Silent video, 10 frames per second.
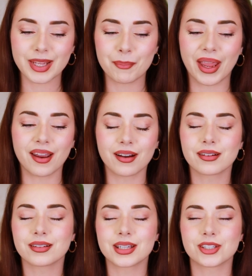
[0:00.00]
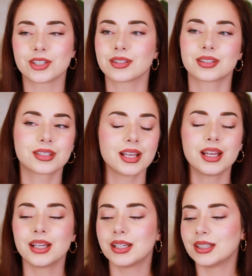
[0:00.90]
my hair is just
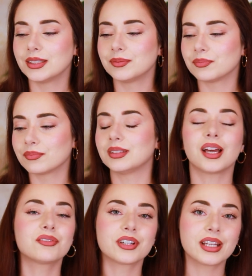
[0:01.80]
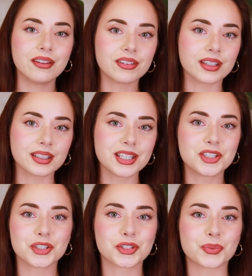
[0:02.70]
not forgiving. It
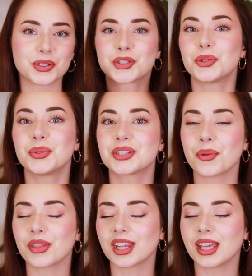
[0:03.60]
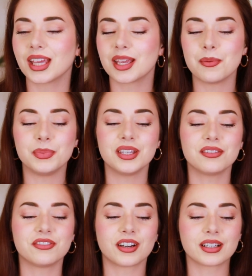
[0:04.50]
just wants to do its own thing, be
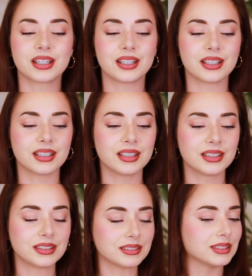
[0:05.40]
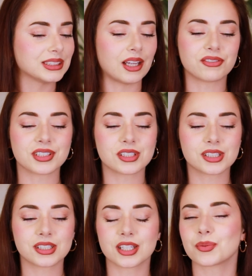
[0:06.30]
very
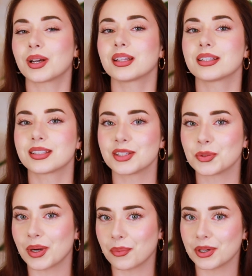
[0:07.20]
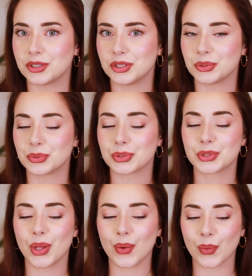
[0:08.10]
selfish, doesn't want to listen to what I want to do.
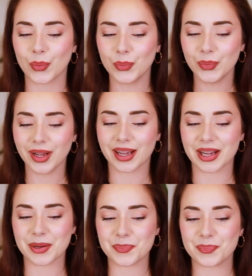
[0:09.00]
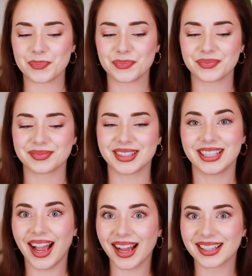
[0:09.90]
So,
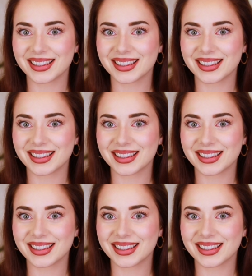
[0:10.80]
yeah,